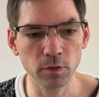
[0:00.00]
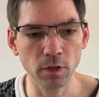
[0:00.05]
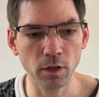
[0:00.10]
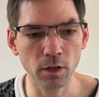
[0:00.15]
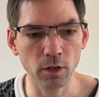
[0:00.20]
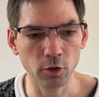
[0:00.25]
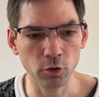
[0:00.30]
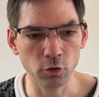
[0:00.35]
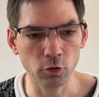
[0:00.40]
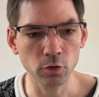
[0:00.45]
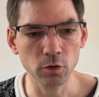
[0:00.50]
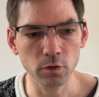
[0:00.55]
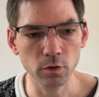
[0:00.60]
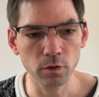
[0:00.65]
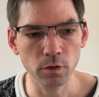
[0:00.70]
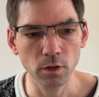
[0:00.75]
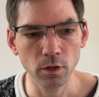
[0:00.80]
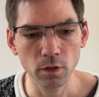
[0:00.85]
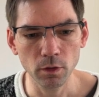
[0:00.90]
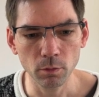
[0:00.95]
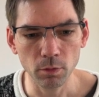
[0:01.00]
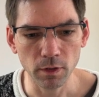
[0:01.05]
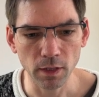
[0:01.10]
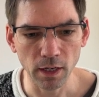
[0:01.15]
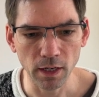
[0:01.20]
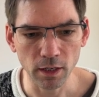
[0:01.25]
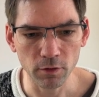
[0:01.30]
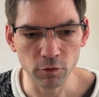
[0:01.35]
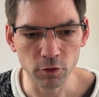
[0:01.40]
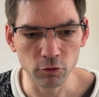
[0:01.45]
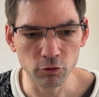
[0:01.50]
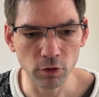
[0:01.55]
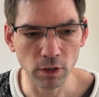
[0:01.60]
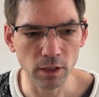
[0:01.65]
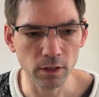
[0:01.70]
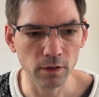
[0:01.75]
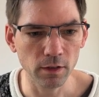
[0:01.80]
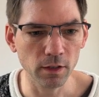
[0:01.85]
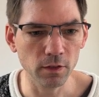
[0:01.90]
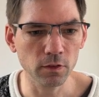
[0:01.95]
that are good with that average
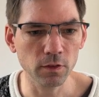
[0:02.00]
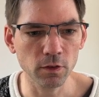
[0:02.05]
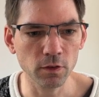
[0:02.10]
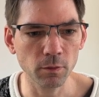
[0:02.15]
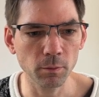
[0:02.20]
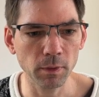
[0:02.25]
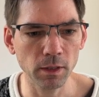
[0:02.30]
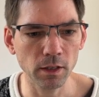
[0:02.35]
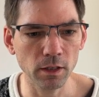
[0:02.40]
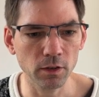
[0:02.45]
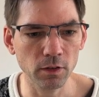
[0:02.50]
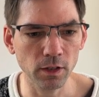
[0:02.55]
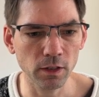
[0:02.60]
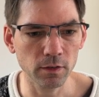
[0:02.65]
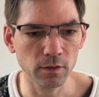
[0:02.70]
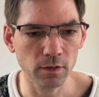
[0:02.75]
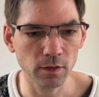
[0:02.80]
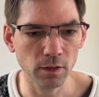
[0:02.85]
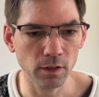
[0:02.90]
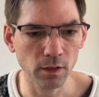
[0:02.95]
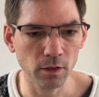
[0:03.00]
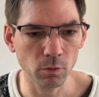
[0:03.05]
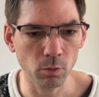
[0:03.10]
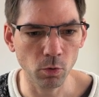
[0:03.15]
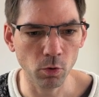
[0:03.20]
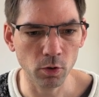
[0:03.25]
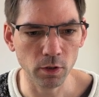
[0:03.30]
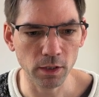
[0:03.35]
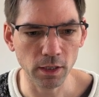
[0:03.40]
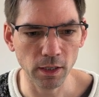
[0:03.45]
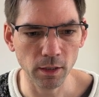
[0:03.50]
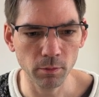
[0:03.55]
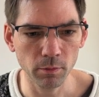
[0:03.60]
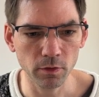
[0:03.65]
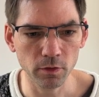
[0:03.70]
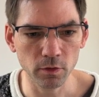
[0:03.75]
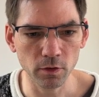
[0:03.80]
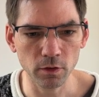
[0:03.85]
rating. This doesn't meet our criteria of war games.